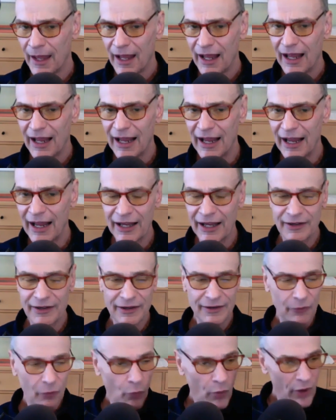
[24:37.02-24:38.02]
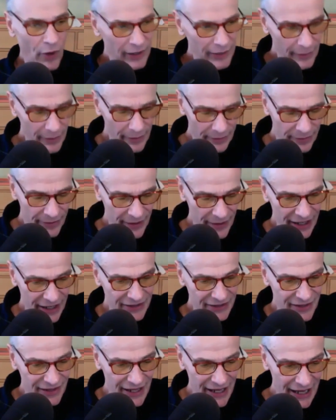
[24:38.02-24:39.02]
And one of the
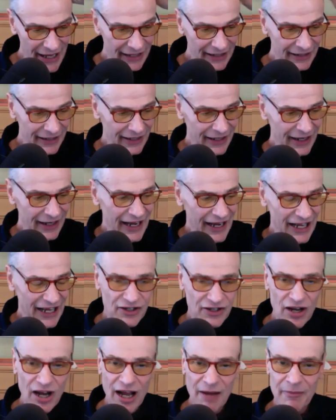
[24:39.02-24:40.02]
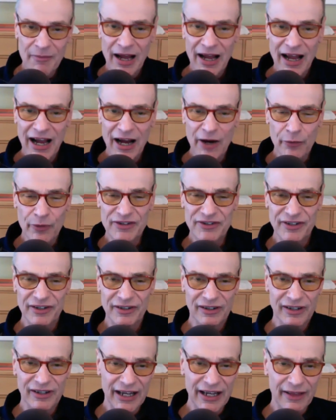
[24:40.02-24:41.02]
things that has caught my eye
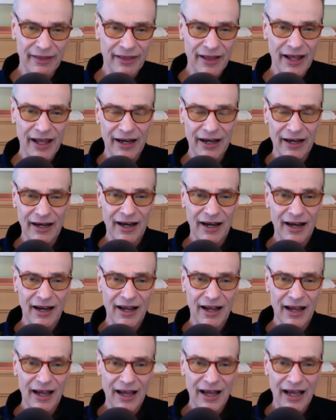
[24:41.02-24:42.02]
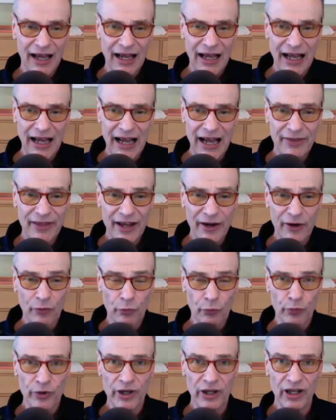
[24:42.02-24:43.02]
recently that I think
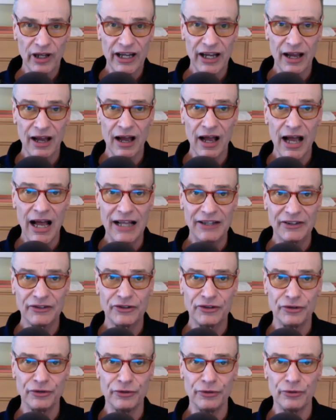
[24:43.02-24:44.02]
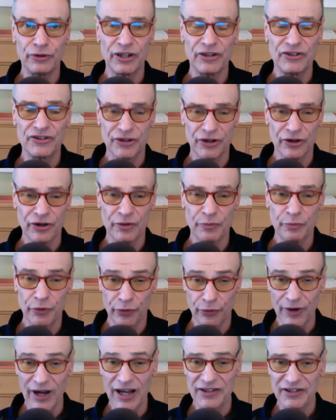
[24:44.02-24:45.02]
really ought to concern
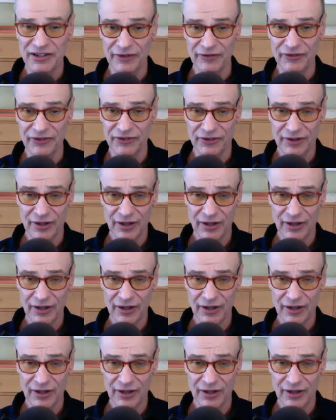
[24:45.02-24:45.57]
progressives,